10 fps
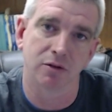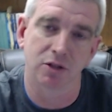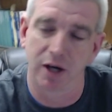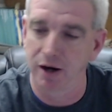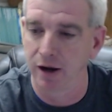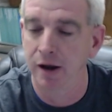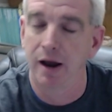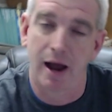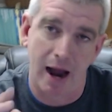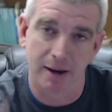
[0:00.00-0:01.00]
Sarah.
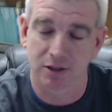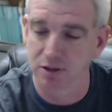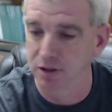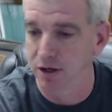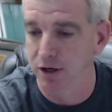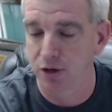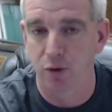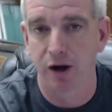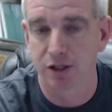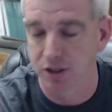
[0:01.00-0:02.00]
Actually, a good
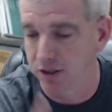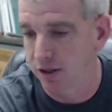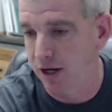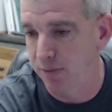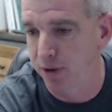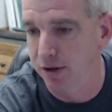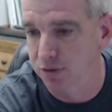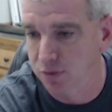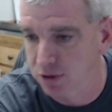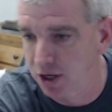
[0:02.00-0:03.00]
question. Keep
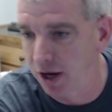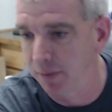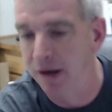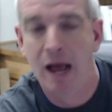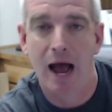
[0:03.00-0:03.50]
those ones coming.